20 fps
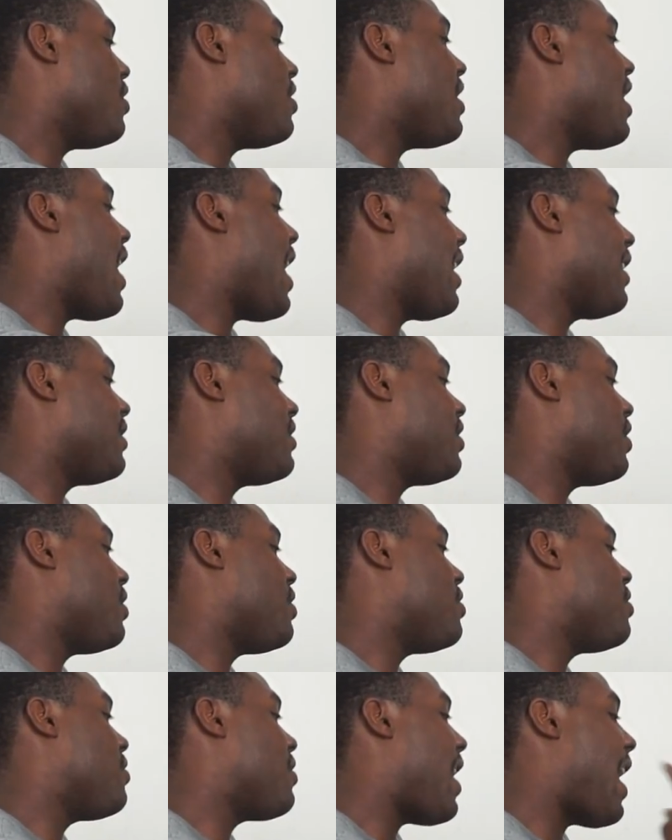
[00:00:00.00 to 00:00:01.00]
Yeah. So
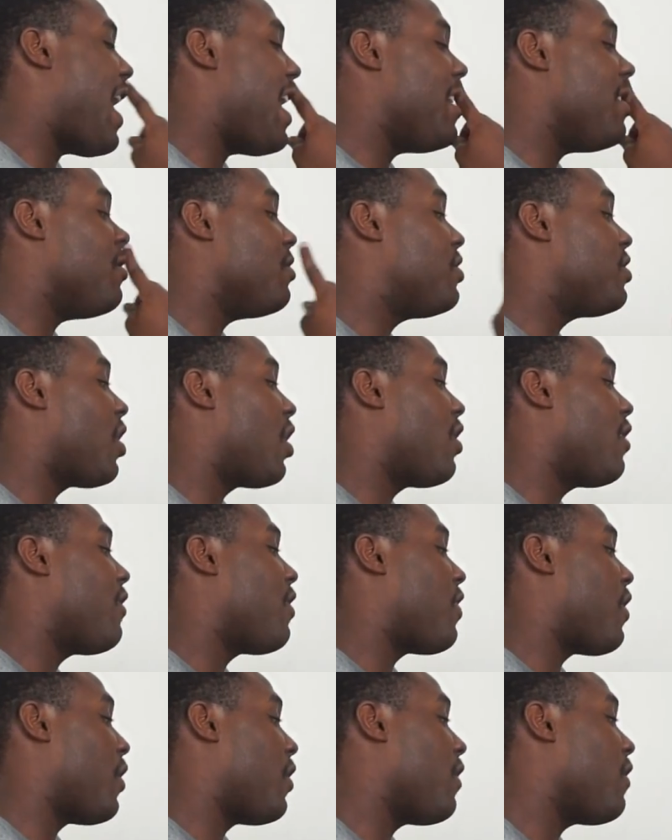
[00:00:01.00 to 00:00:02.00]
you do that, and you start a
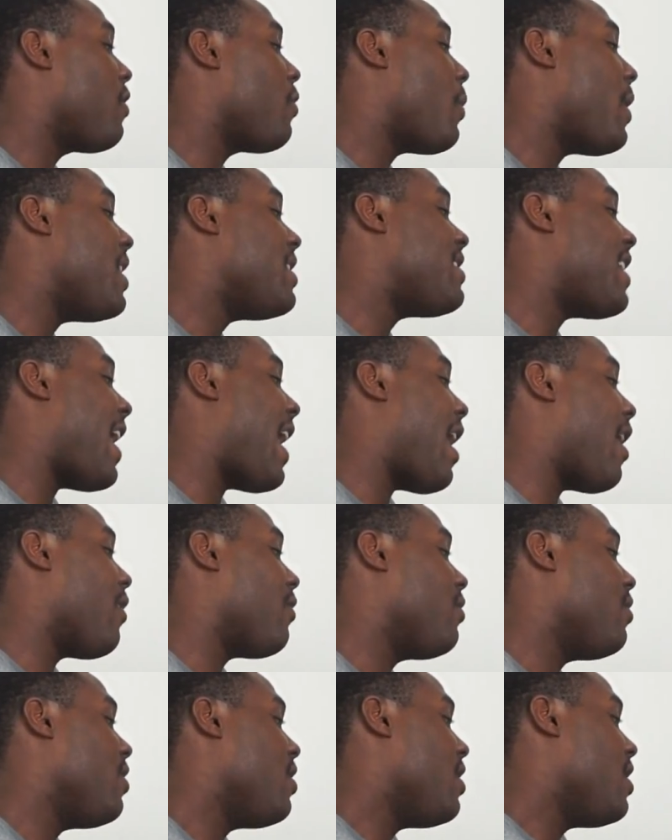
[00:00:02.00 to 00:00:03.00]
third of the way
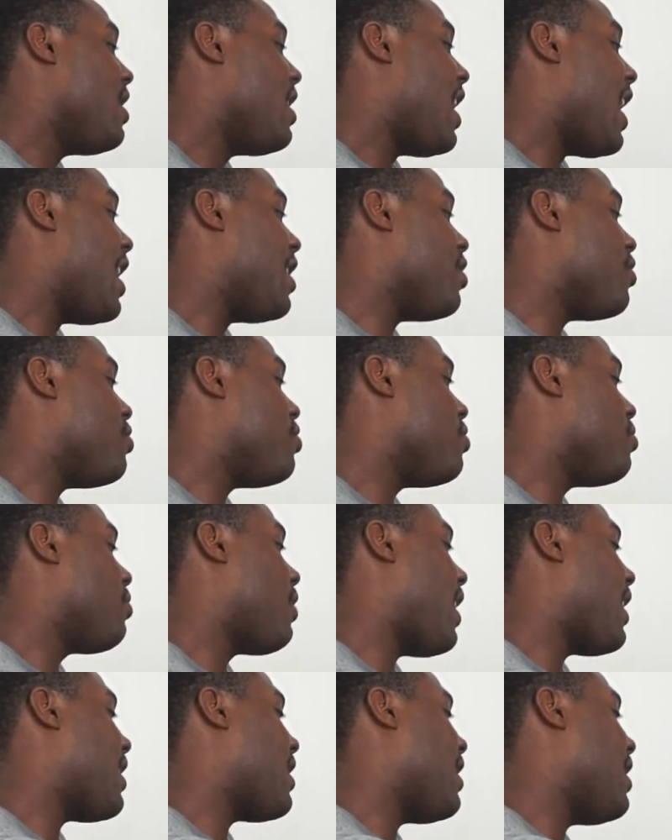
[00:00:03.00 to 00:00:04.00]
down, and you do
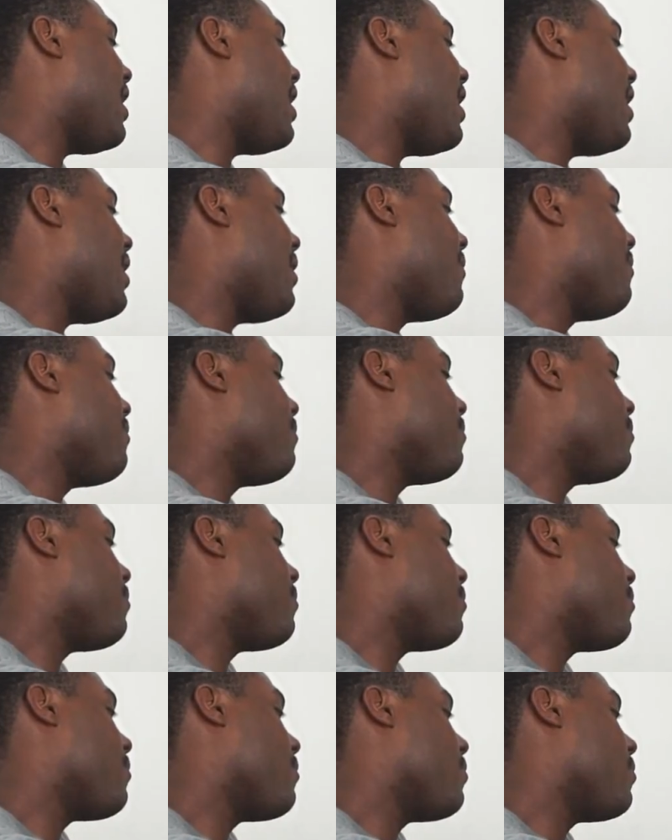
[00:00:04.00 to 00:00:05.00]

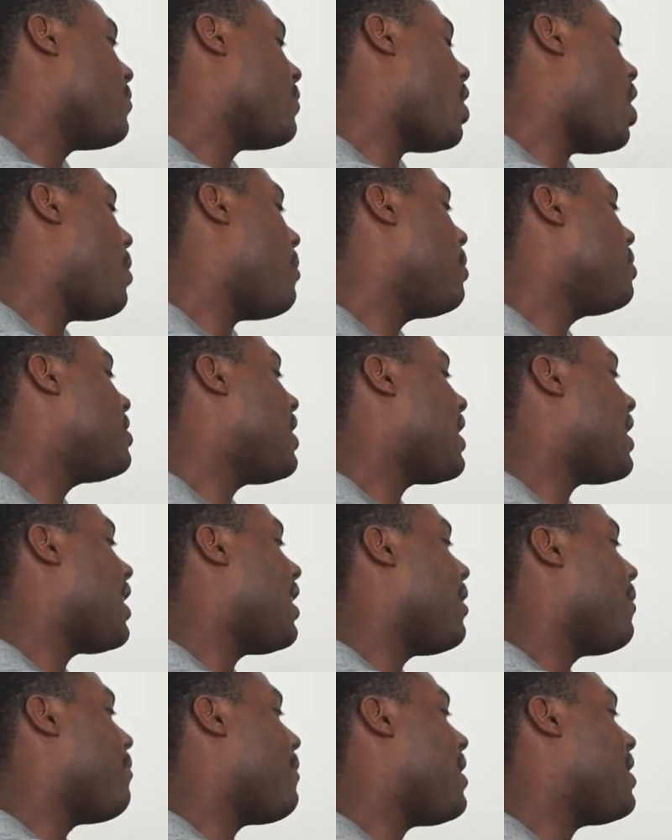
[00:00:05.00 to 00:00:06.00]
almost like
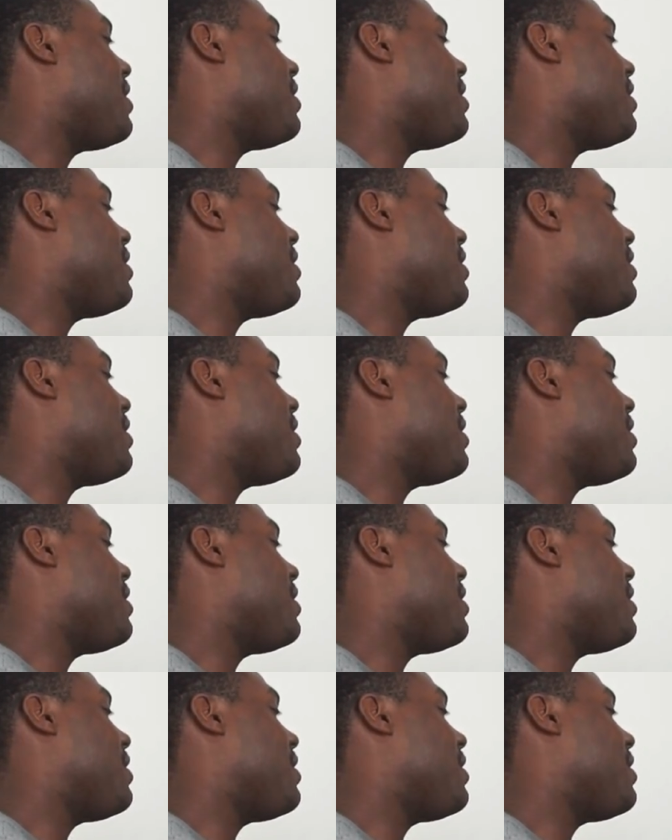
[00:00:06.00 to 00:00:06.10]
a